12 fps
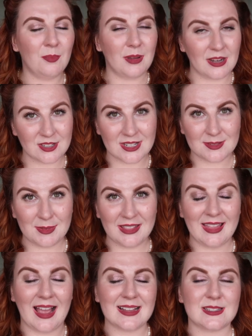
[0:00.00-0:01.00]
But it does
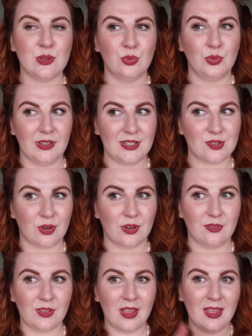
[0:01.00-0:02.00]
mean that's the only sort
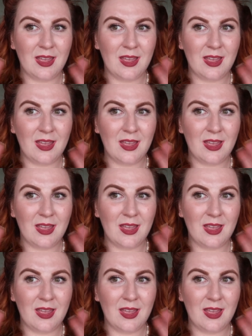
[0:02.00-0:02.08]
of